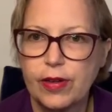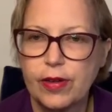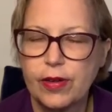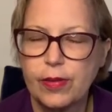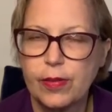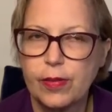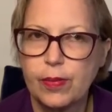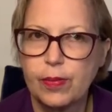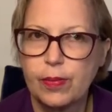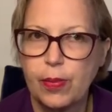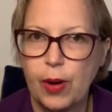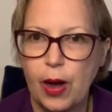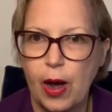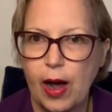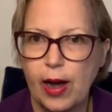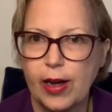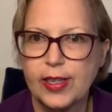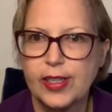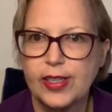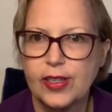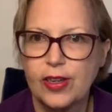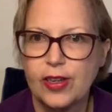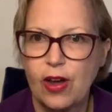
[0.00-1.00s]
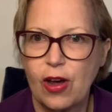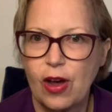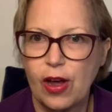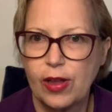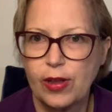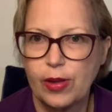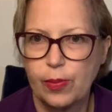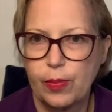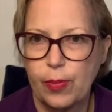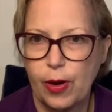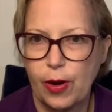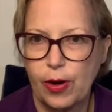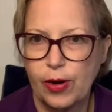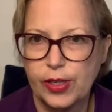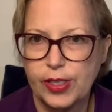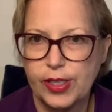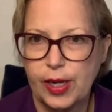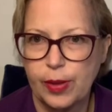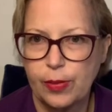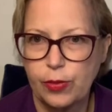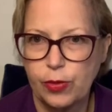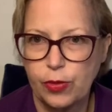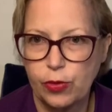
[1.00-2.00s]
box on the Bar
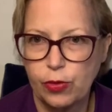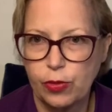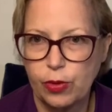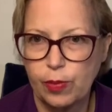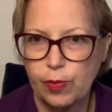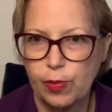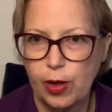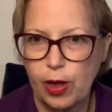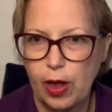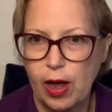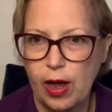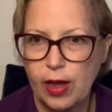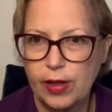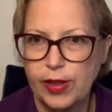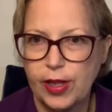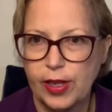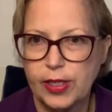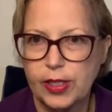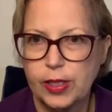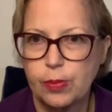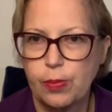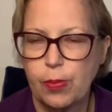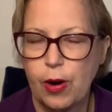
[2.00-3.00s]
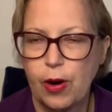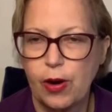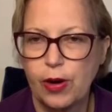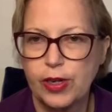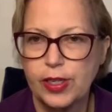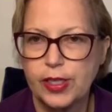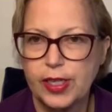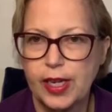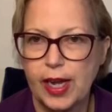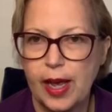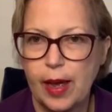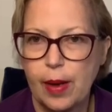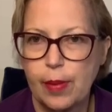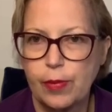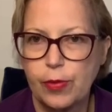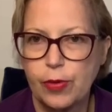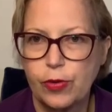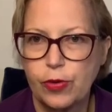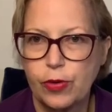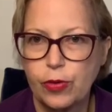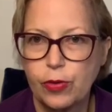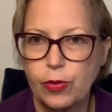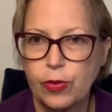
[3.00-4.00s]
Exam Guru blog. That's
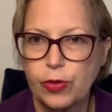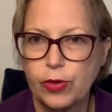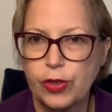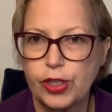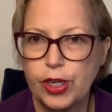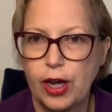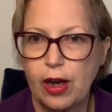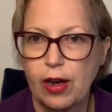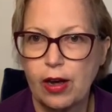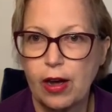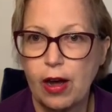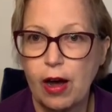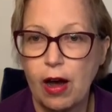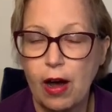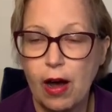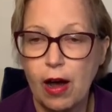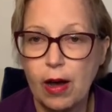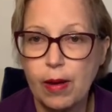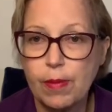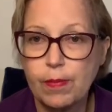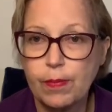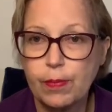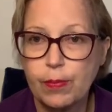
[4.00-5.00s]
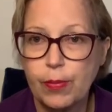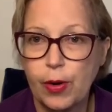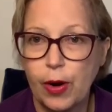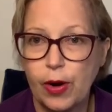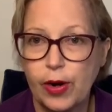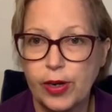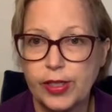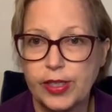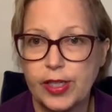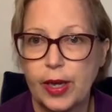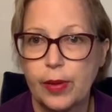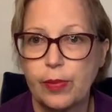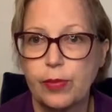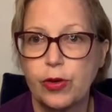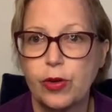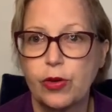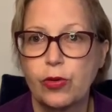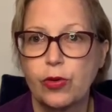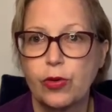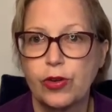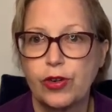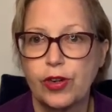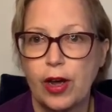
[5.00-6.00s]
barexamguru.com,
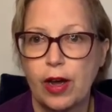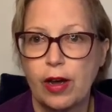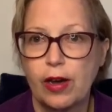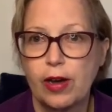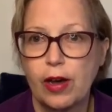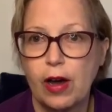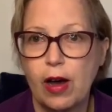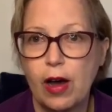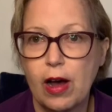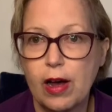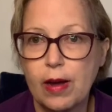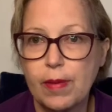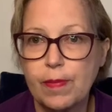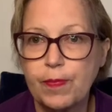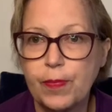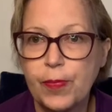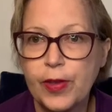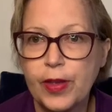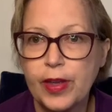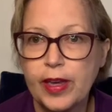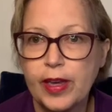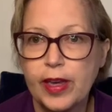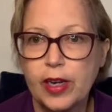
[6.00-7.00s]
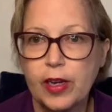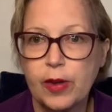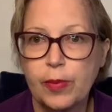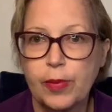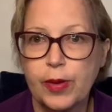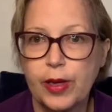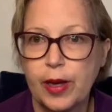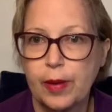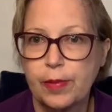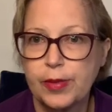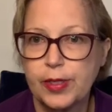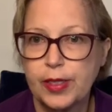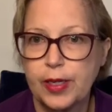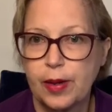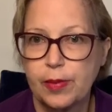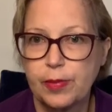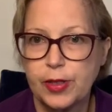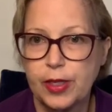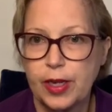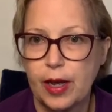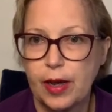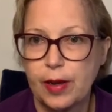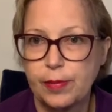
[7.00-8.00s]
barexamguru.com. It'll be up
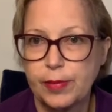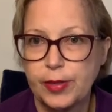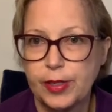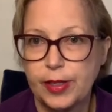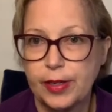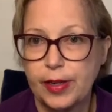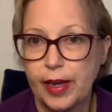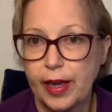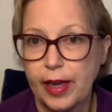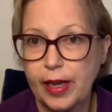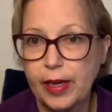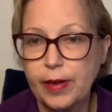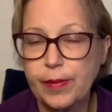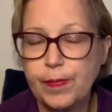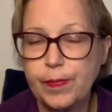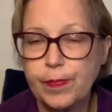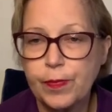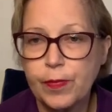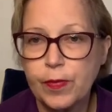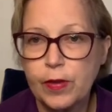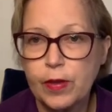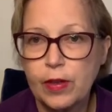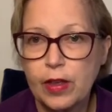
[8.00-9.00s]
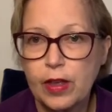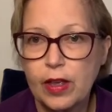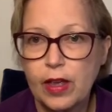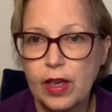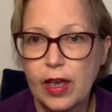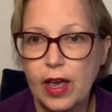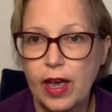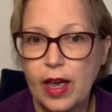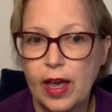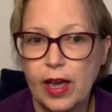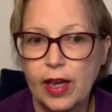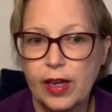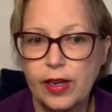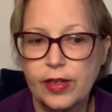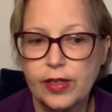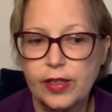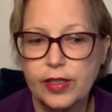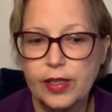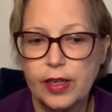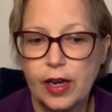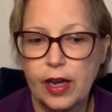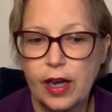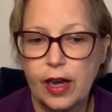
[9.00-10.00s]
sometime today.
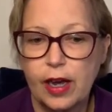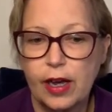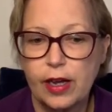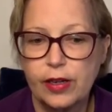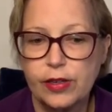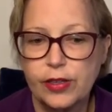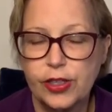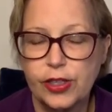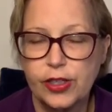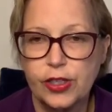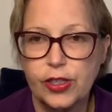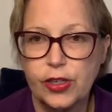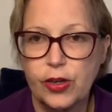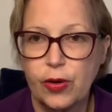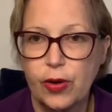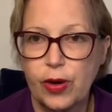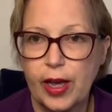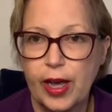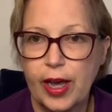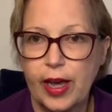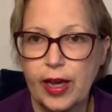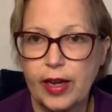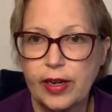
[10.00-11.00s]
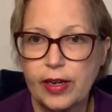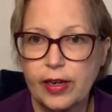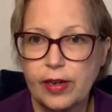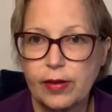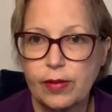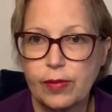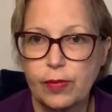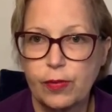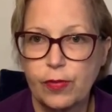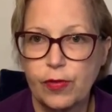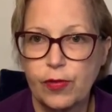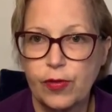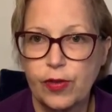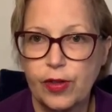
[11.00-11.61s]
And just go ahead and fill